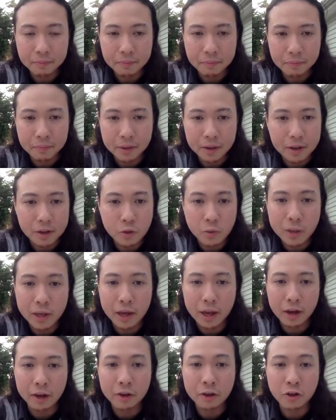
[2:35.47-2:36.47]
Because we
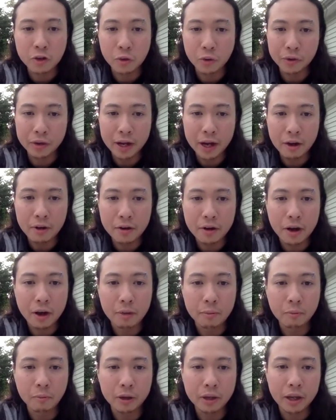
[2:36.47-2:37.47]
can't control the
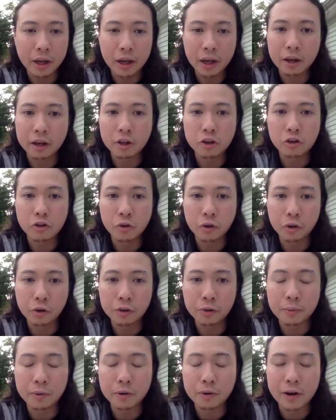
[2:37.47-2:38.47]
outcome. We can't control
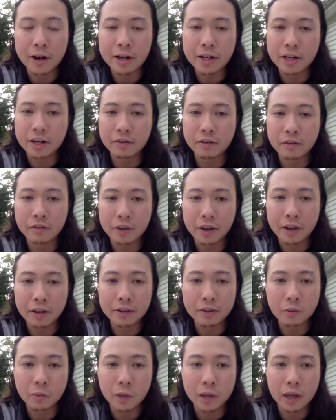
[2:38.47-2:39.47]
the progression of
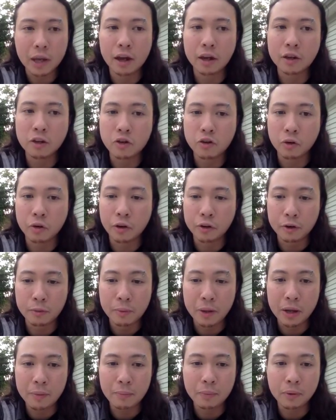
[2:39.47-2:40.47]
events. We can't control other
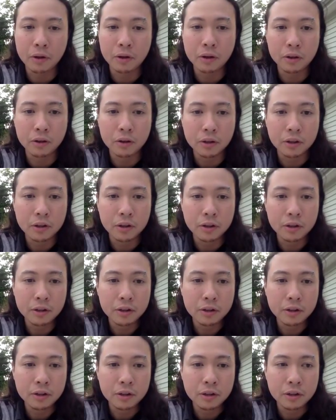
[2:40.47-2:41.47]
people.
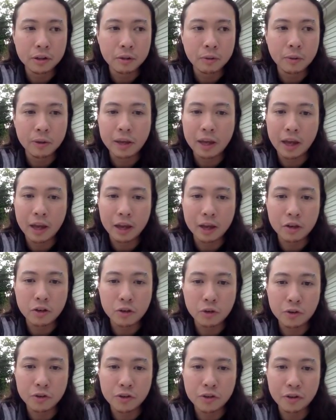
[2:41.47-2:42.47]
We can't
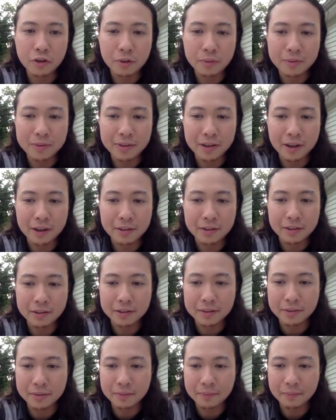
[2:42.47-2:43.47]
control circumstances.